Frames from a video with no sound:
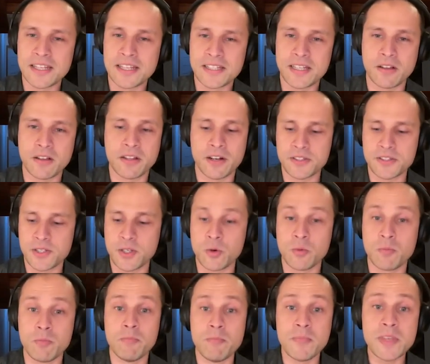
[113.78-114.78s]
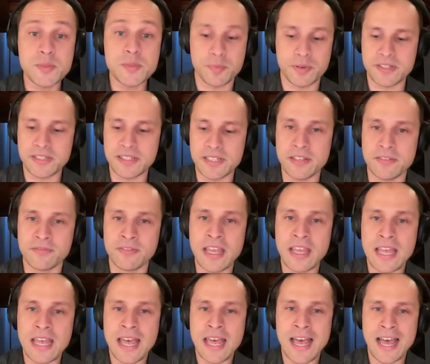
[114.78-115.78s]
cell could also misperceive.
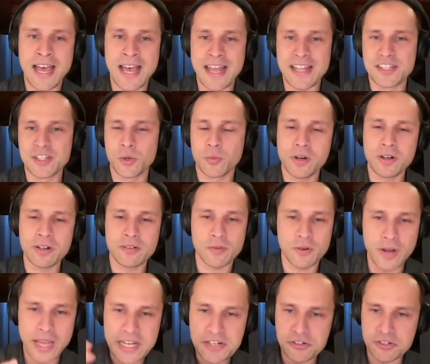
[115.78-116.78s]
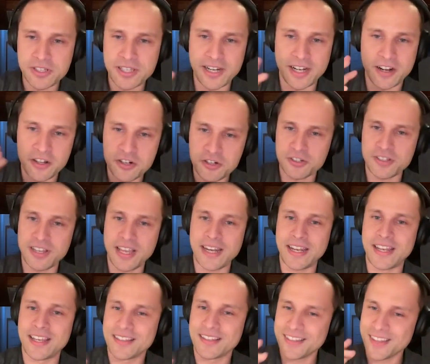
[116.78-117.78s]
And so we're interested in
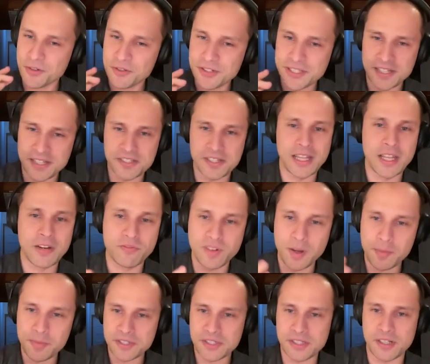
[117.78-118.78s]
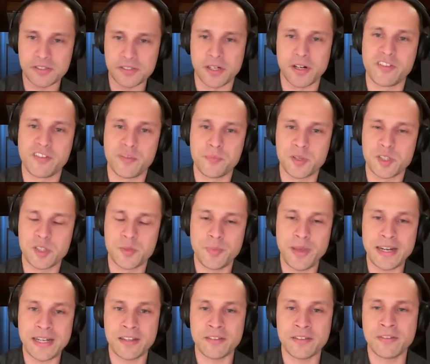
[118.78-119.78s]
understanding cell signaling from this alternative
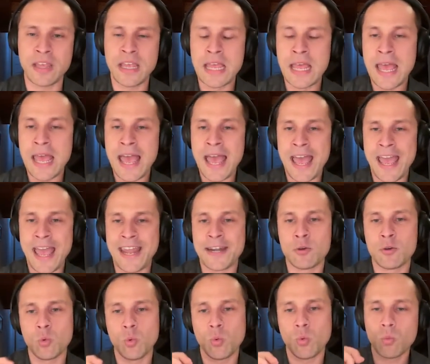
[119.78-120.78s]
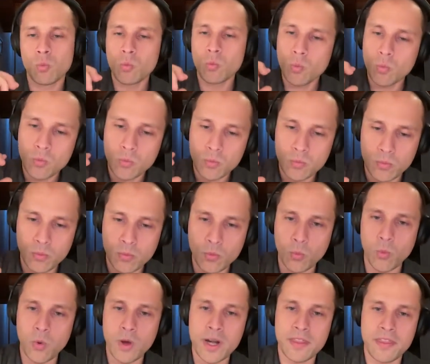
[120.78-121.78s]
perspective. And
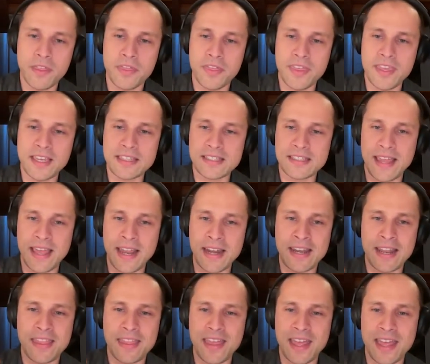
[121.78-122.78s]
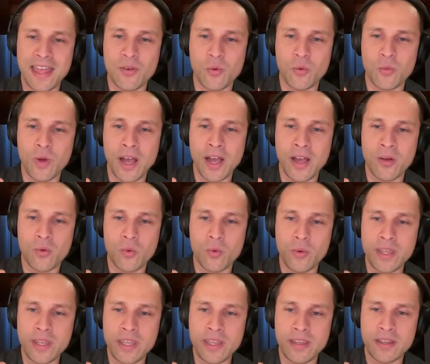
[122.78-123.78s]
one of the things that
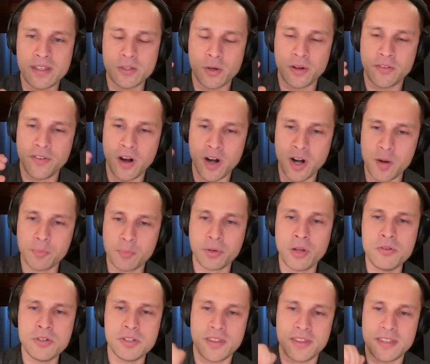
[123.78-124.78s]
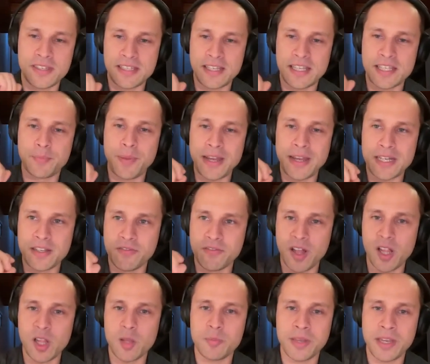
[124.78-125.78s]
we sort of our approach to this is by
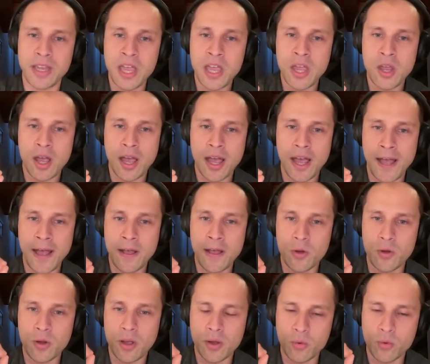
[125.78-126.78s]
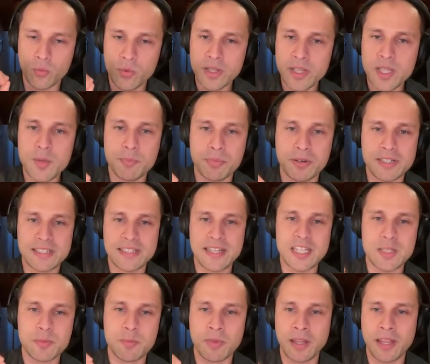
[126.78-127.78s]
developing really
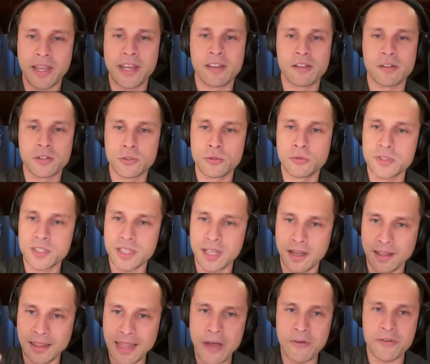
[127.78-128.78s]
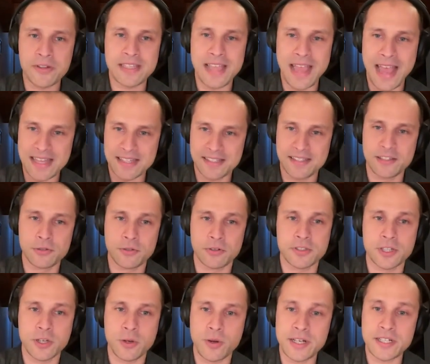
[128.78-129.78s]
precise molecular tools to allow us to ask these
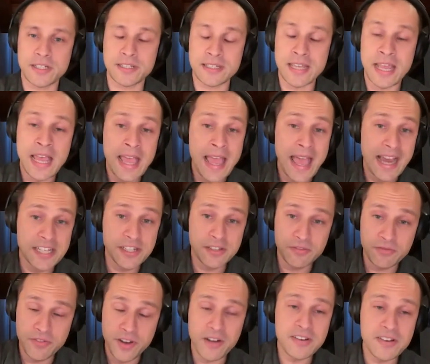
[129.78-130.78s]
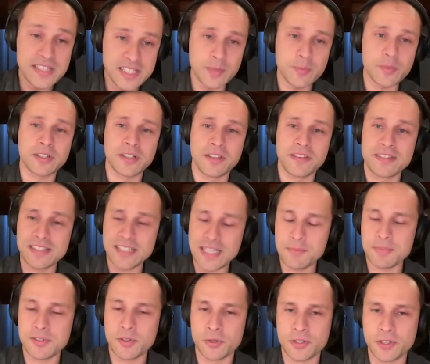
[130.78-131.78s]
sorts of questions. Actually, very similar to the
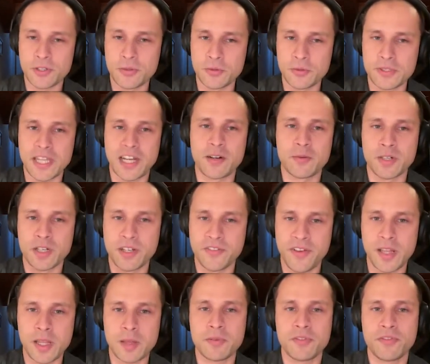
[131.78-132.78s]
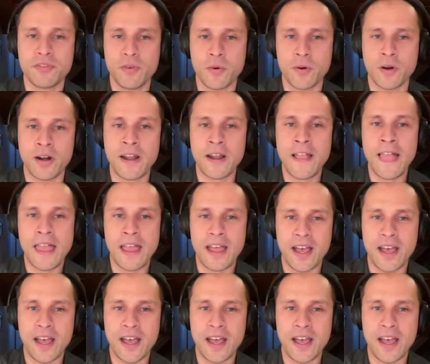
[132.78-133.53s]
same sorts of tools that were developed for